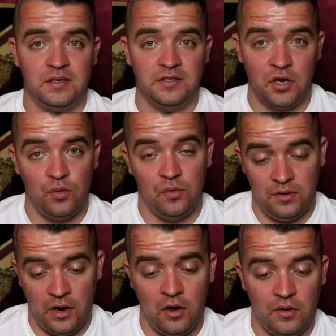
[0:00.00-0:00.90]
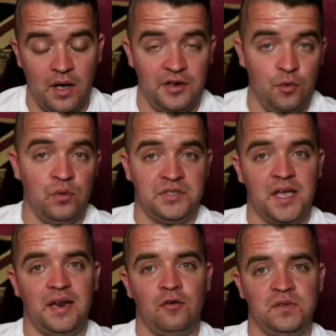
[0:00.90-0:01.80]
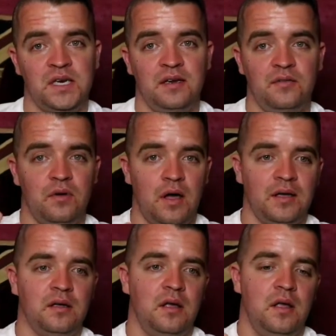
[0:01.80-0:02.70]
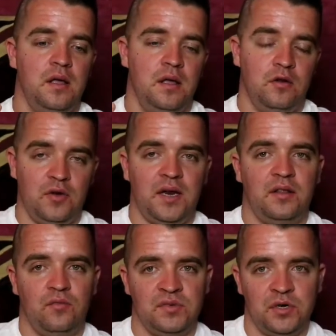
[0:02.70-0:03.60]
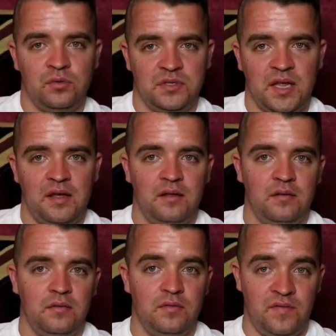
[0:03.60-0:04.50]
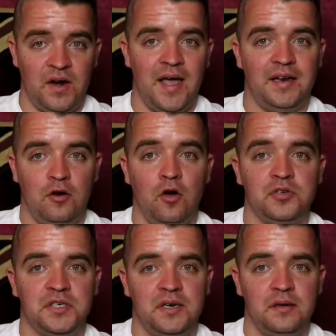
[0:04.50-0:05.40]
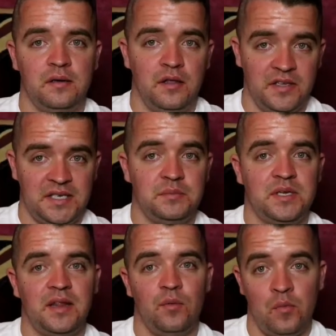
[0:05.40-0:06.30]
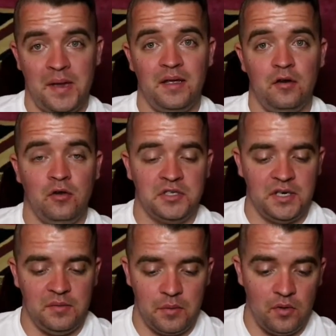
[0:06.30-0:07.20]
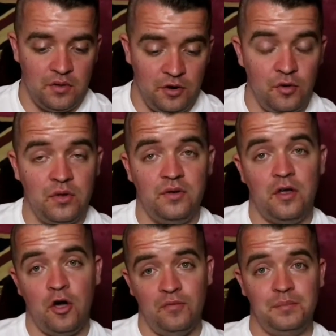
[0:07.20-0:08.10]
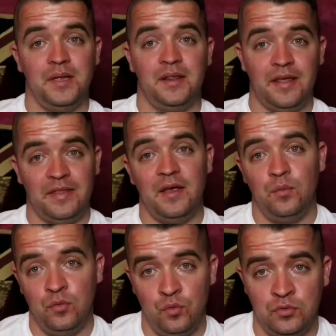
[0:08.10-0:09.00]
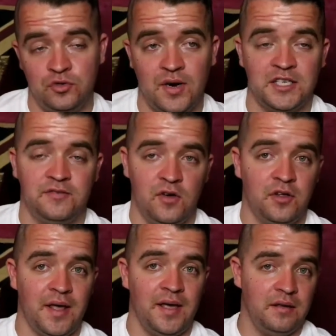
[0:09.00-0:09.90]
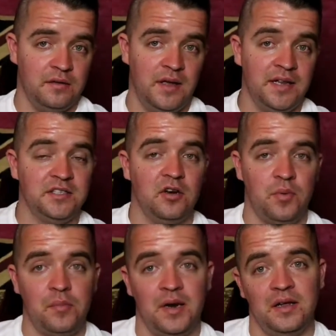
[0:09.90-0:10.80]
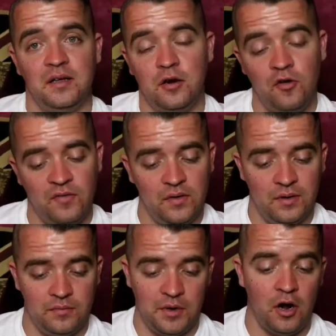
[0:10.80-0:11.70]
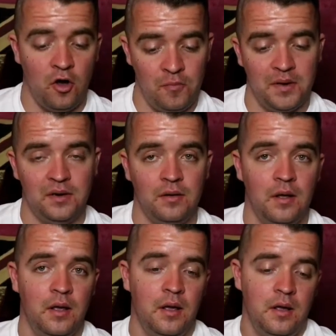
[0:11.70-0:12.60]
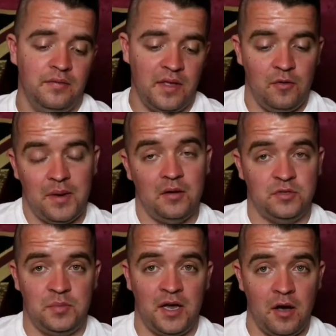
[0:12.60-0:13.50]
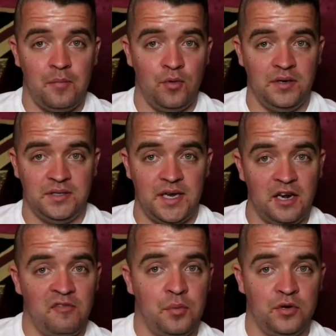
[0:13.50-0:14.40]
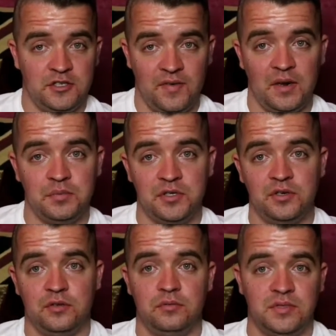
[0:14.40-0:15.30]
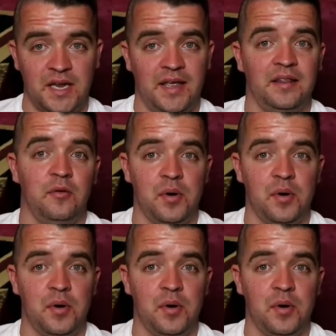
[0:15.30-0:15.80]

So, and you would say that obviously, looking at the results that Villa had last year and the teams that they were beating last year, but you could hoping that they will transfer that into the Premier League, and hoping they'll be able to pick up points, enough points for them to stay in the